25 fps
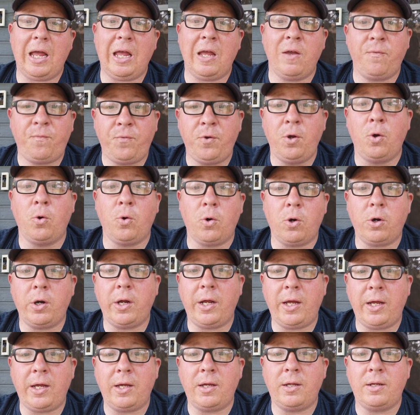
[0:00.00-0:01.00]
if you're
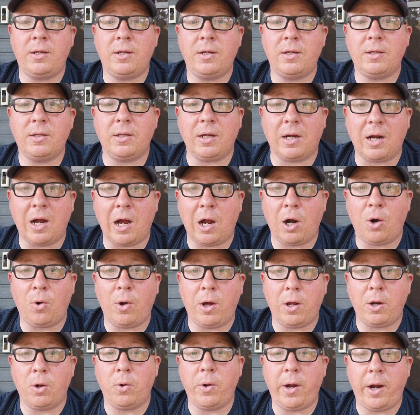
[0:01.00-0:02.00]
in the
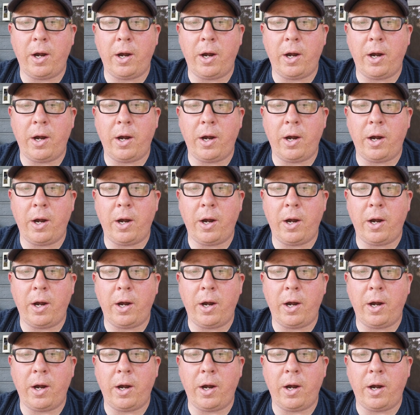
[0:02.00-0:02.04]
Colorado